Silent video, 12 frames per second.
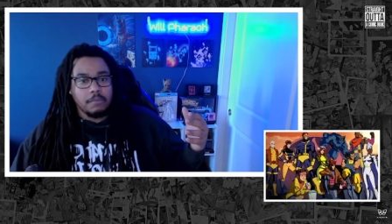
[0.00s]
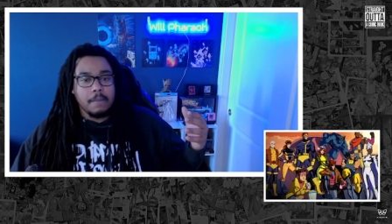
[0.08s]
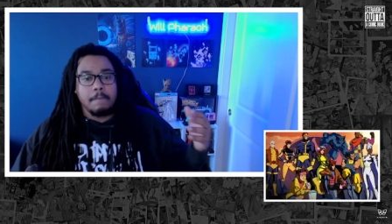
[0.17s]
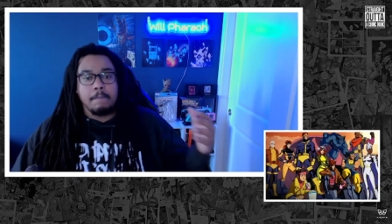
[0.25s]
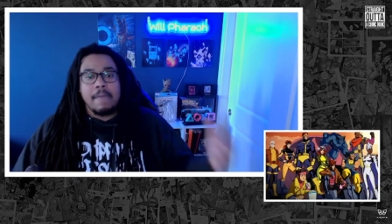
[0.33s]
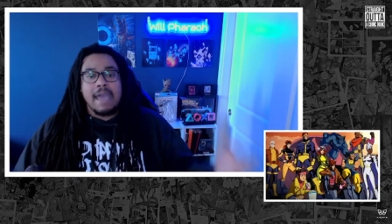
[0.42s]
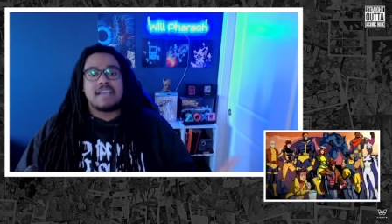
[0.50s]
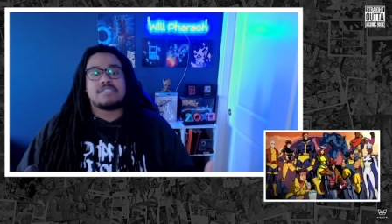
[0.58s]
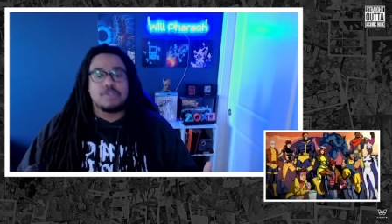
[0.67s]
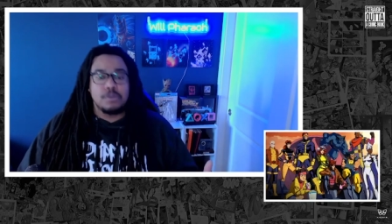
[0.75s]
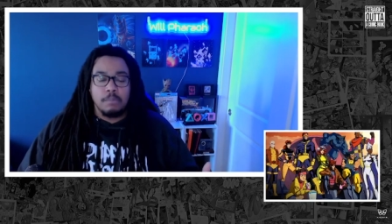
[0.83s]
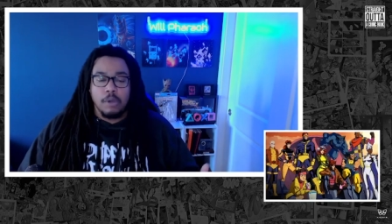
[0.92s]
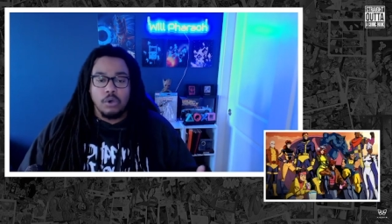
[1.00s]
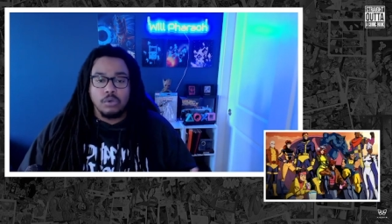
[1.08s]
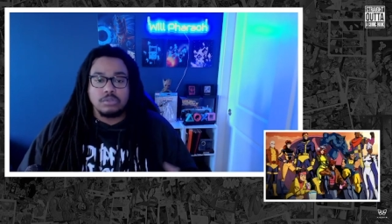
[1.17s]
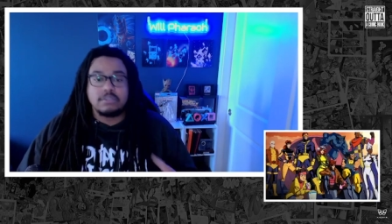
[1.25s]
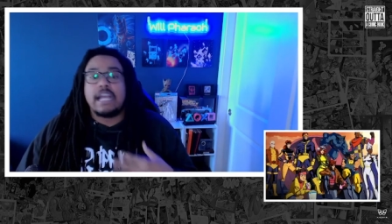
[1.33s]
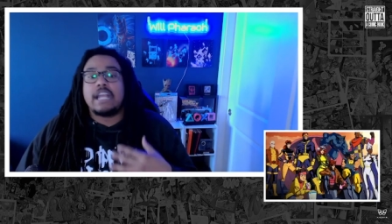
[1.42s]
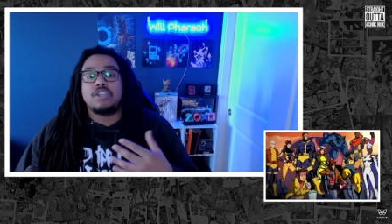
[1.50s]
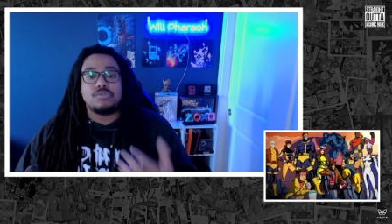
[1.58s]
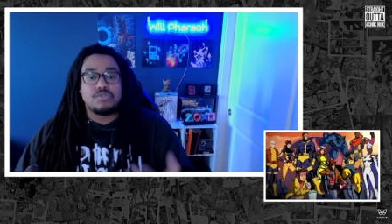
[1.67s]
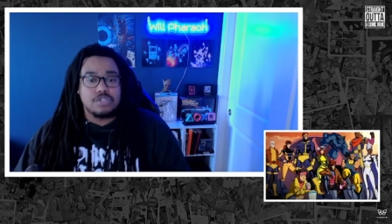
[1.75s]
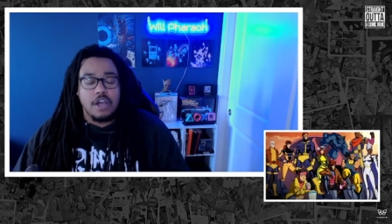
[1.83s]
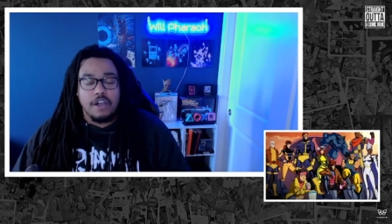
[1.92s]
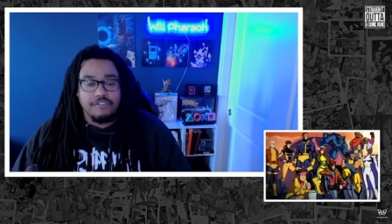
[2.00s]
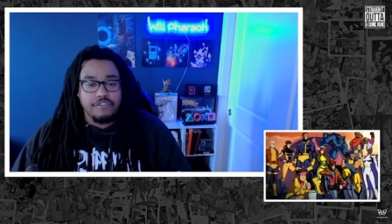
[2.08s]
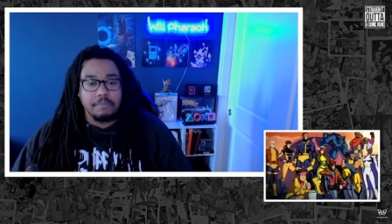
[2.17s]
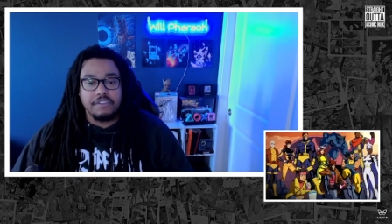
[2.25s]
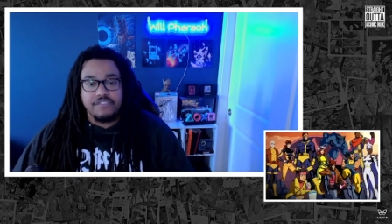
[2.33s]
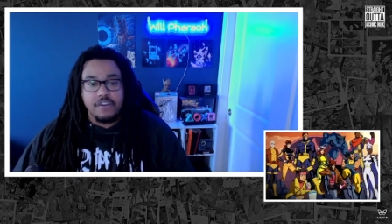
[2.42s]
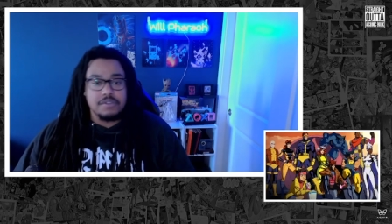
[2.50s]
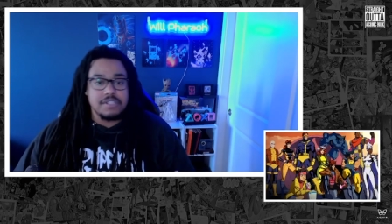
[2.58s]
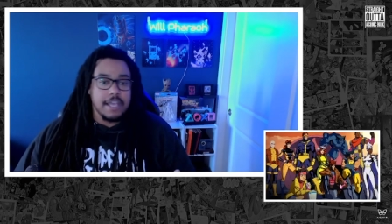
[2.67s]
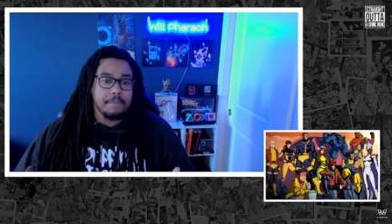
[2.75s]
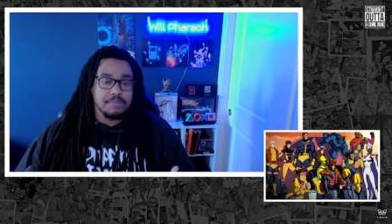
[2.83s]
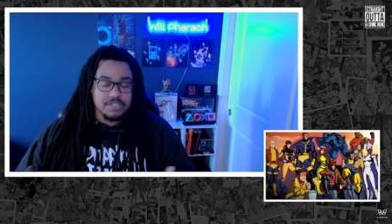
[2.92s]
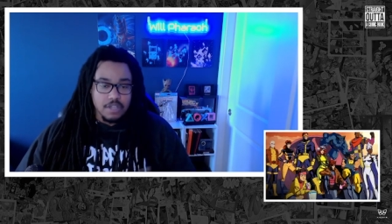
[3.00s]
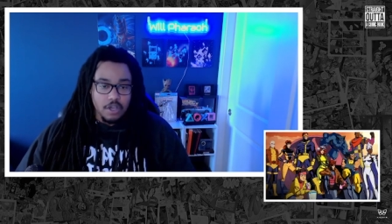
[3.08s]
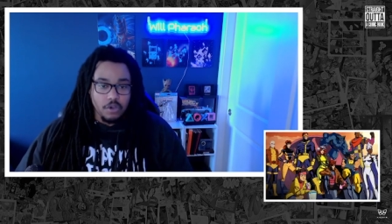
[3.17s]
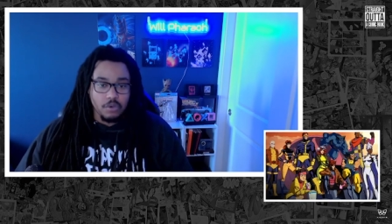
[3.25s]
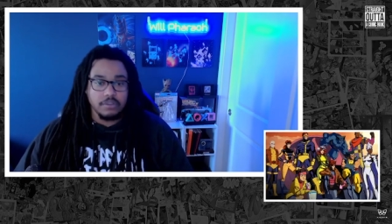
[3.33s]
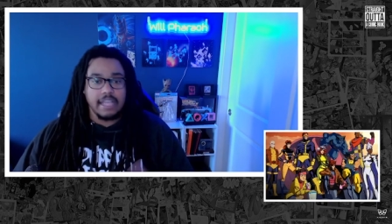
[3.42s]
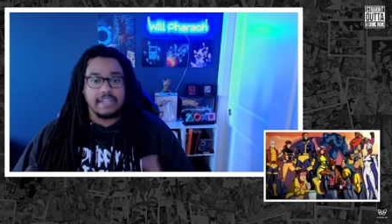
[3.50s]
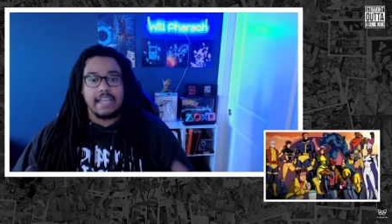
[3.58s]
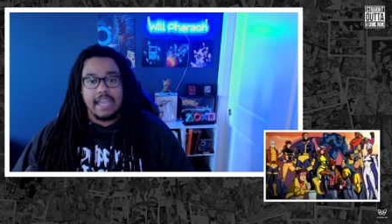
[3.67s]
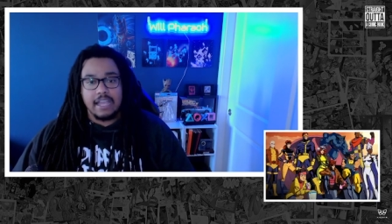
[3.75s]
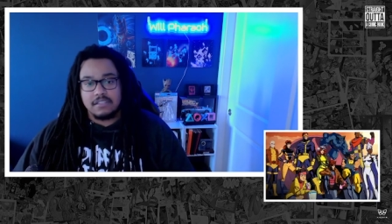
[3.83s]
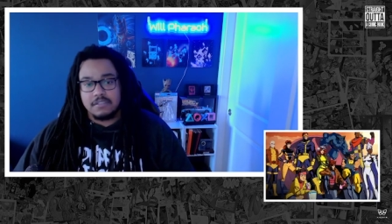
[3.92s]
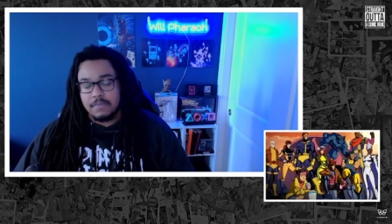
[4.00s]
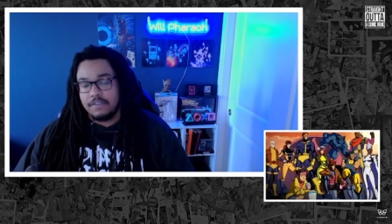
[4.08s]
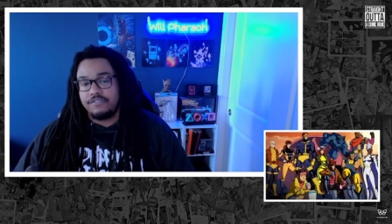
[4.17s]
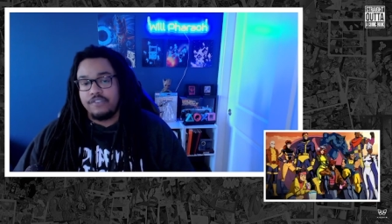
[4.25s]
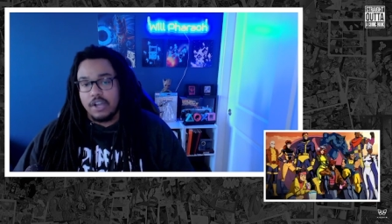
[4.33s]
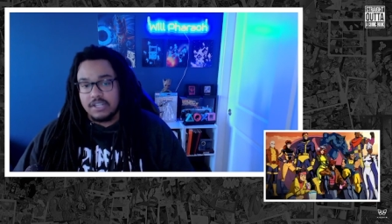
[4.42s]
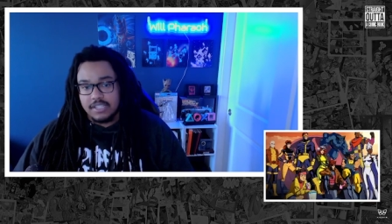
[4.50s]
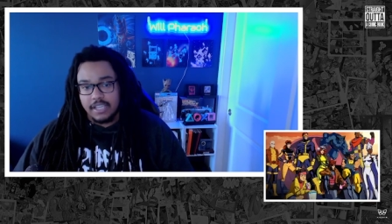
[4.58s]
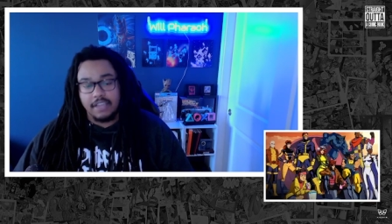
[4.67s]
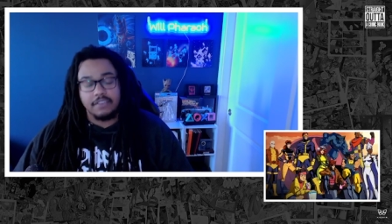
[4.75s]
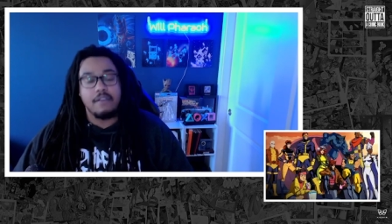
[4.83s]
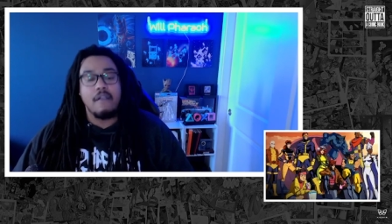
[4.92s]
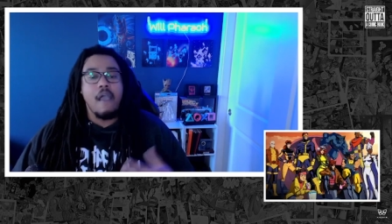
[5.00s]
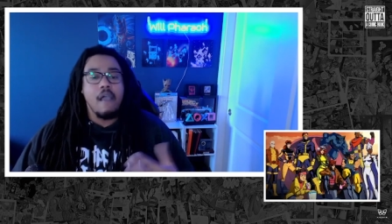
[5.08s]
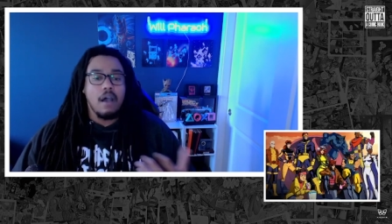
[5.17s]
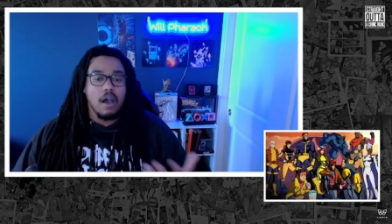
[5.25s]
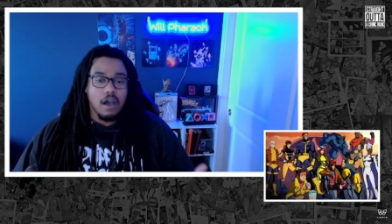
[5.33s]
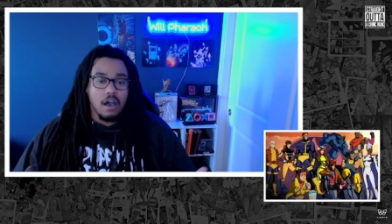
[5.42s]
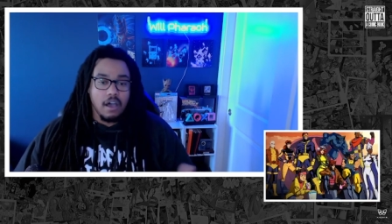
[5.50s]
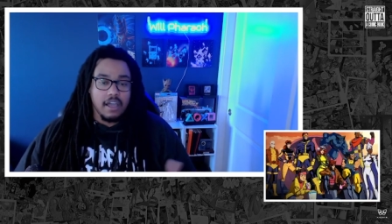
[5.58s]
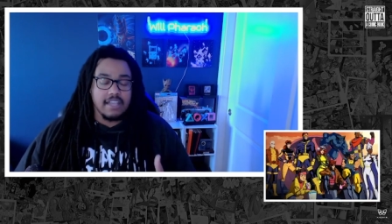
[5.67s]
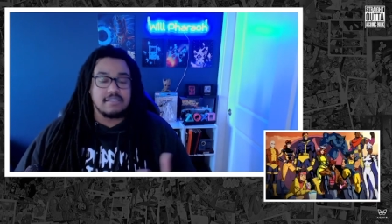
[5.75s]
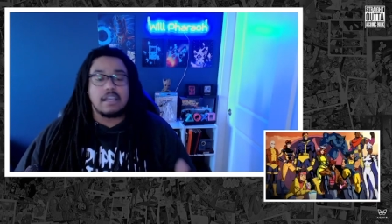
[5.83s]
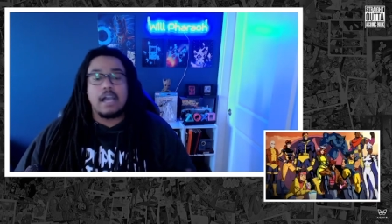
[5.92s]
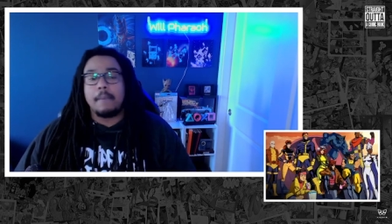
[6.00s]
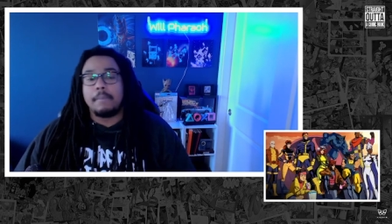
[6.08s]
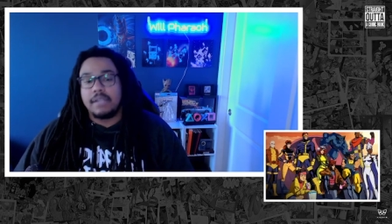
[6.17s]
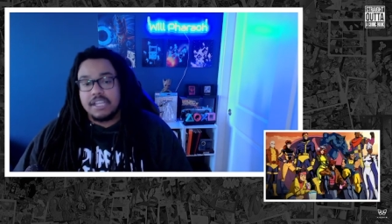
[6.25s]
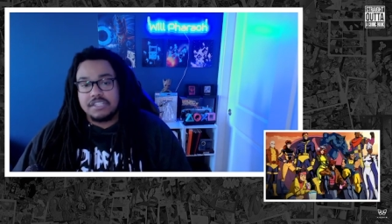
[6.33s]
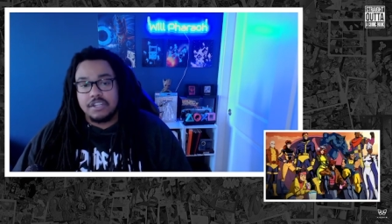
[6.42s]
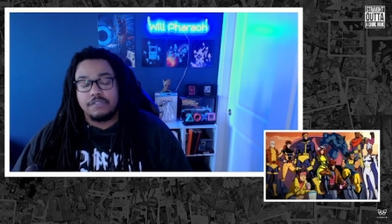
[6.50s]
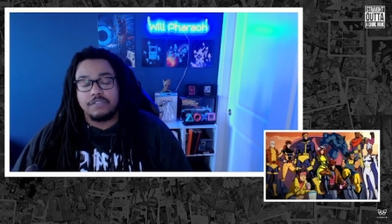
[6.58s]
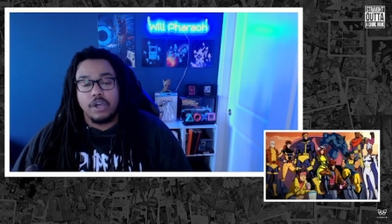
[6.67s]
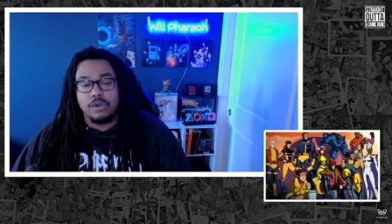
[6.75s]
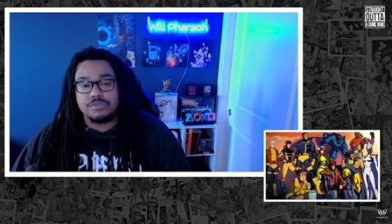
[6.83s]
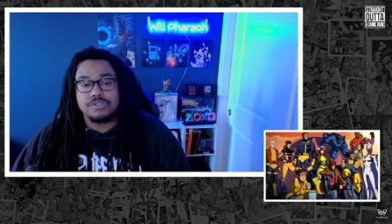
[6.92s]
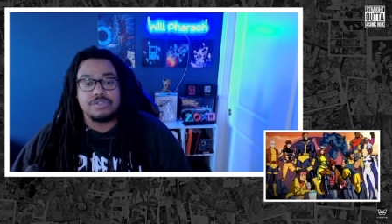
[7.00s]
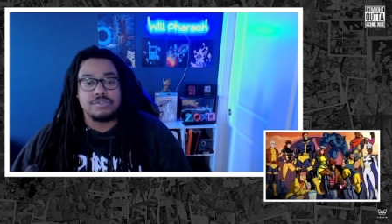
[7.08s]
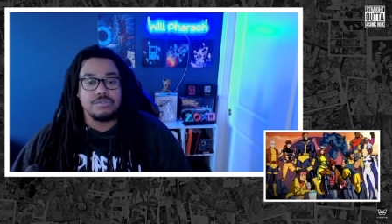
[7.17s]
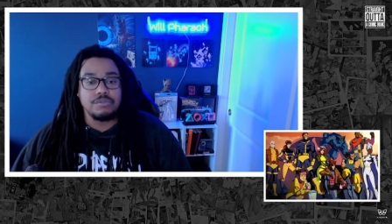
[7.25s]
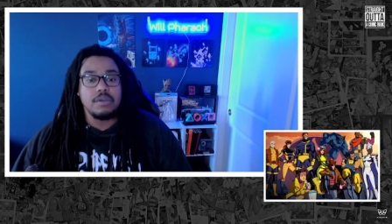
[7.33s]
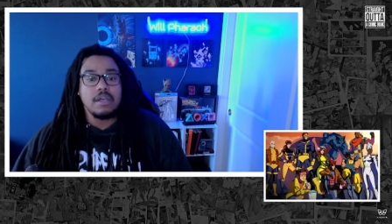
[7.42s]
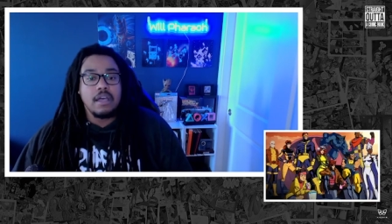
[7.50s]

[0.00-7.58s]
Master Mold that you saw from the first episode that the X-Men fought together is a combination of those two